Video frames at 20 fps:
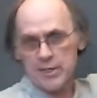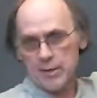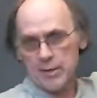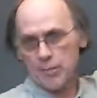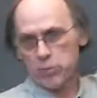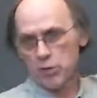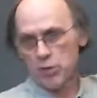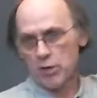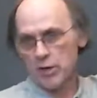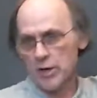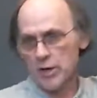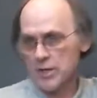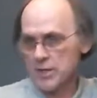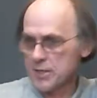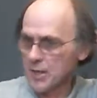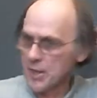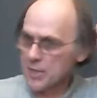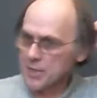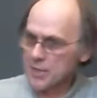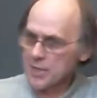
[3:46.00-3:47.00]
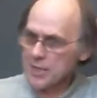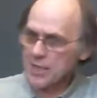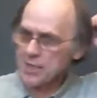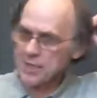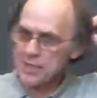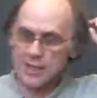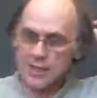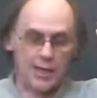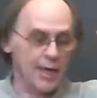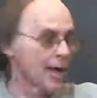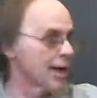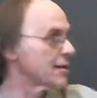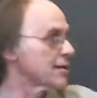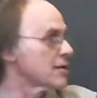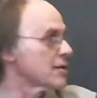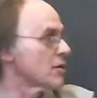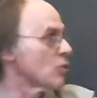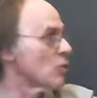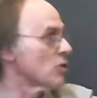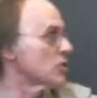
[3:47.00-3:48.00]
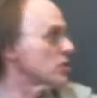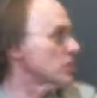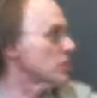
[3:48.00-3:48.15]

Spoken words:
simpler is it's the case in which